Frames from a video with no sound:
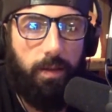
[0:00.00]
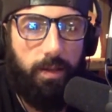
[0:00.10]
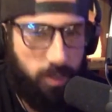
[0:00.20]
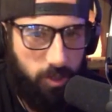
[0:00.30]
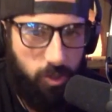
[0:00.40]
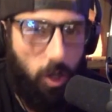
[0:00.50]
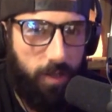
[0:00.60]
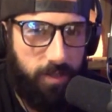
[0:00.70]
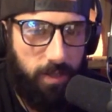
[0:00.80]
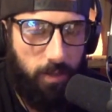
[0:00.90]
is
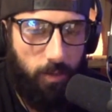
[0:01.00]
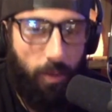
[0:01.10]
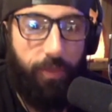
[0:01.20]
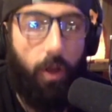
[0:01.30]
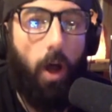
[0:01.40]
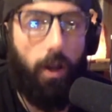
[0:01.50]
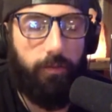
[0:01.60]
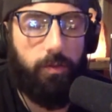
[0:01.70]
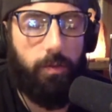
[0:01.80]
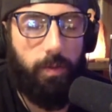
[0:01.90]
exhausting, or the thought
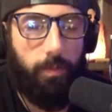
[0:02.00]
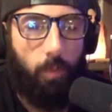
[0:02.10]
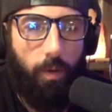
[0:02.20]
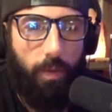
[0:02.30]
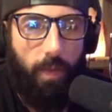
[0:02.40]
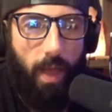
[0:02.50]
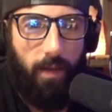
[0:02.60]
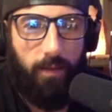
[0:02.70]
of doing more than that.